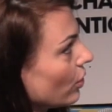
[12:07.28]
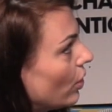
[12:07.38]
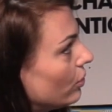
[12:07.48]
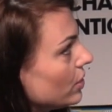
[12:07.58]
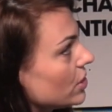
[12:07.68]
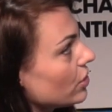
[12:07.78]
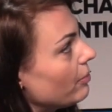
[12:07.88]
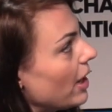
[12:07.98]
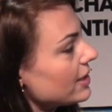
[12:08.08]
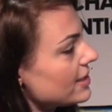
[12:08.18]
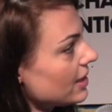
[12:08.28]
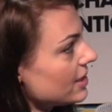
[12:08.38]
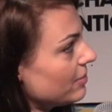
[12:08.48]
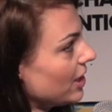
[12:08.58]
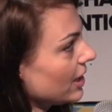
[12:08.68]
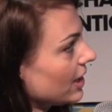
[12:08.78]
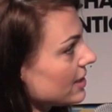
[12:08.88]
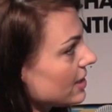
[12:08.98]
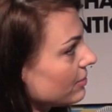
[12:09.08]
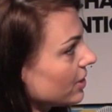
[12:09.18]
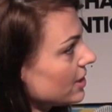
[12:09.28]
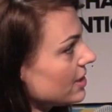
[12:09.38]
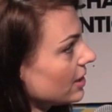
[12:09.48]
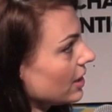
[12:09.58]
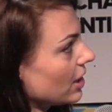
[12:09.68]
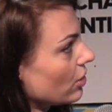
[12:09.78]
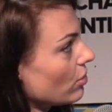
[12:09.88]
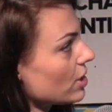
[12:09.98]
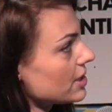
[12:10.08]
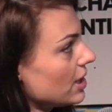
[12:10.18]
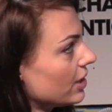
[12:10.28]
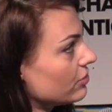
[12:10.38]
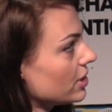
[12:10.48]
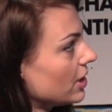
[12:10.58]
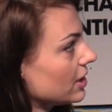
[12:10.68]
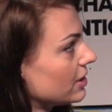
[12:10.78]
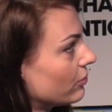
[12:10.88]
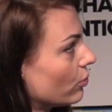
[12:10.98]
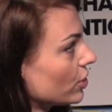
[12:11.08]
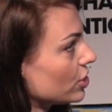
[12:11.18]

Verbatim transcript: grown to about 6 million customers across 194